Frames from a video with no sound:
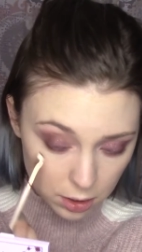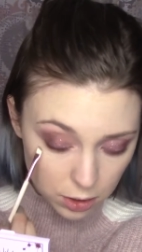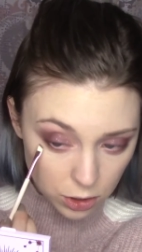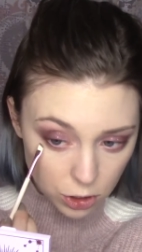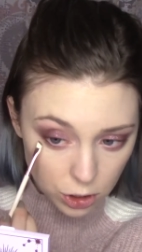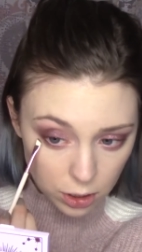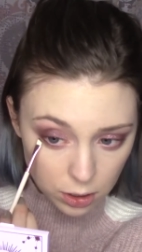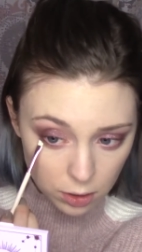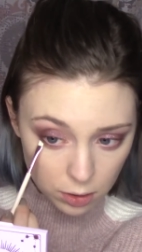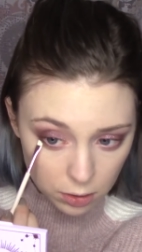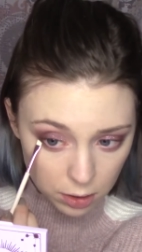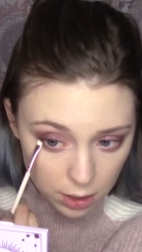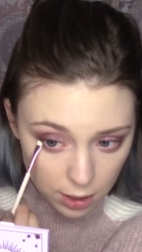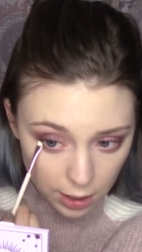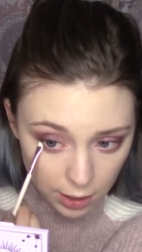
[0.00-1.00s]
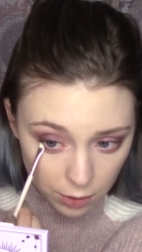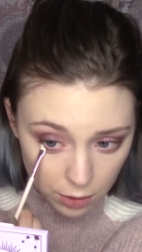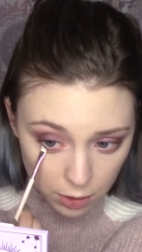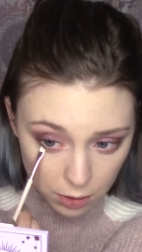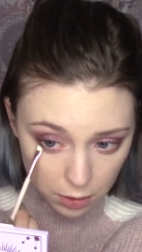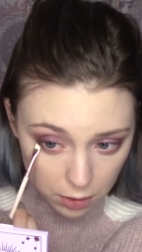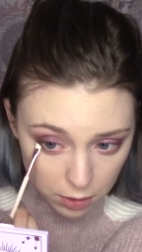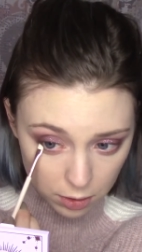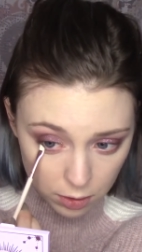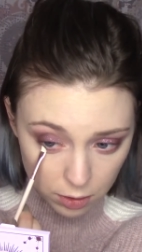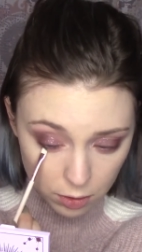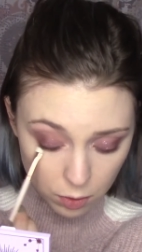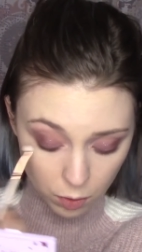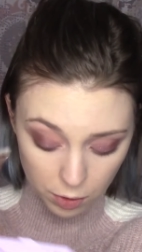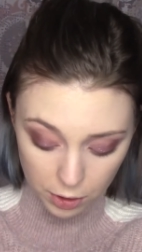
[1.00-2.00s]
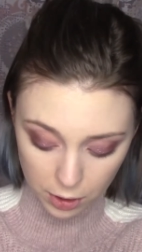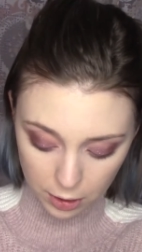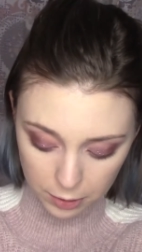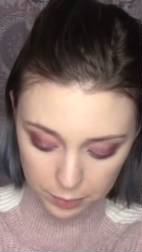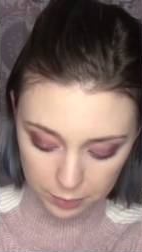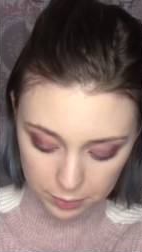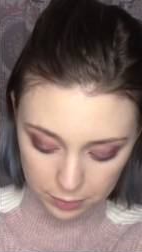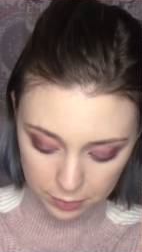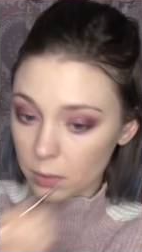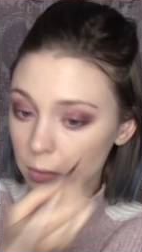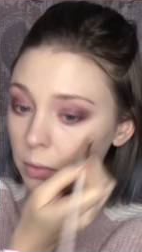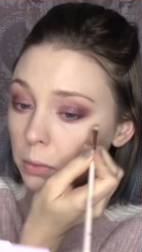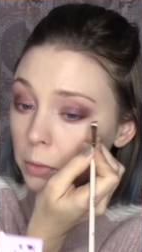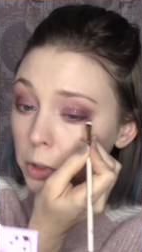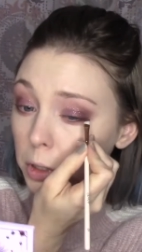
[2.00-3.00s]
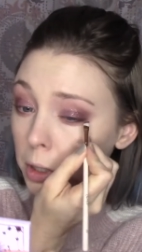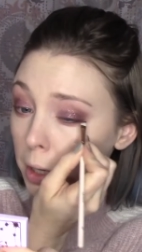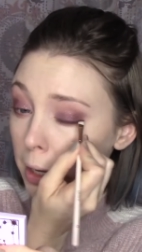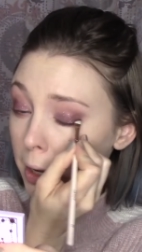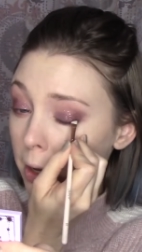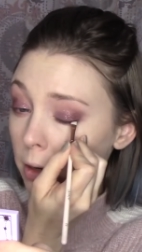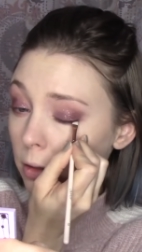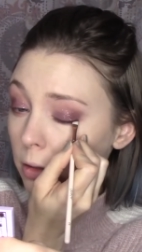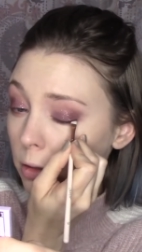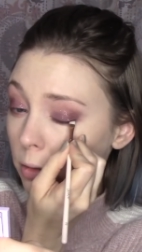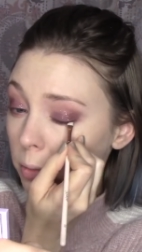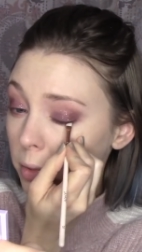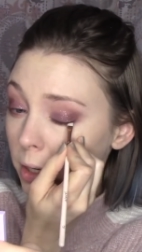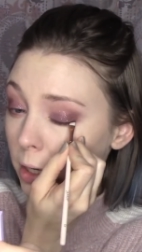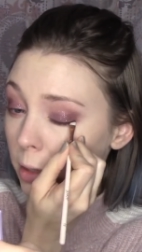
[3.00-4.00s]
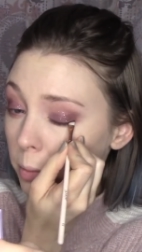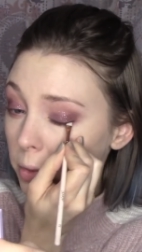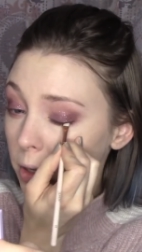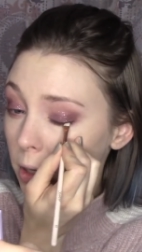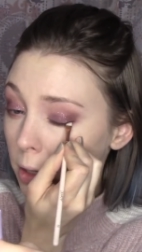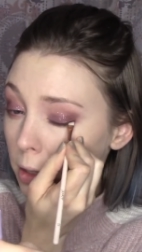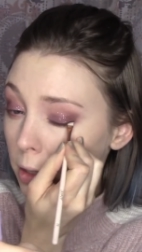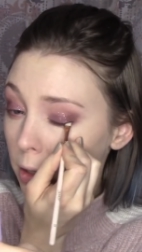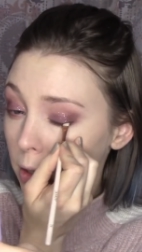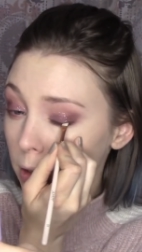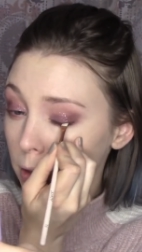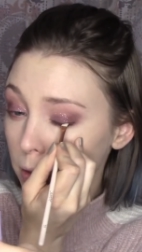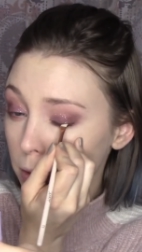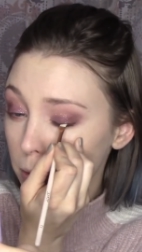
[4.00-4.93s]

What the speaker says: Just on the outer quarter. I'm going to add a little bit up here